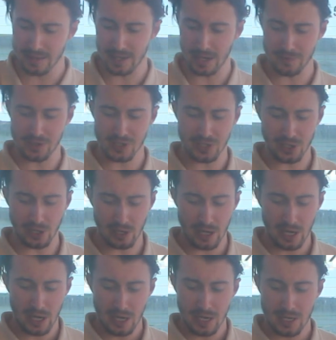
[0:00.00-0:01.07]
Then I've just got
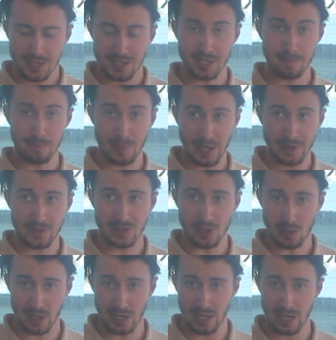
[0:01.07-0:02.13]
some beef
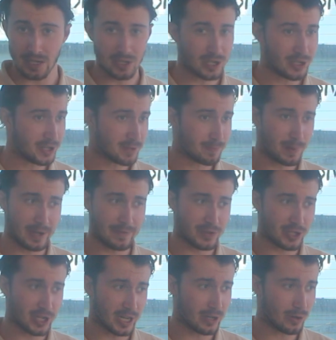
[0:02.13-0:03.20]
stock here. You can use beef,
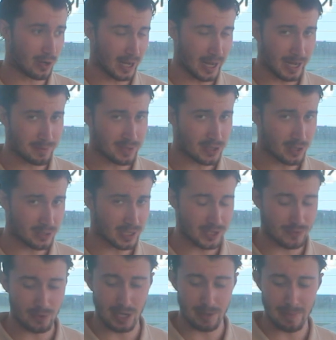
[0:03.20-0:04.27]
chicken or lamb stock,
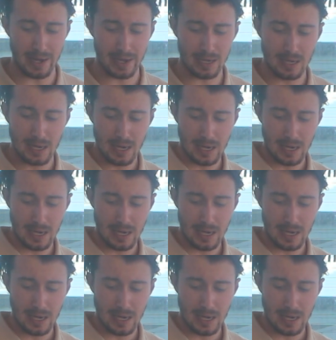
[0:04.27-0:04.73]
doesn't really matter.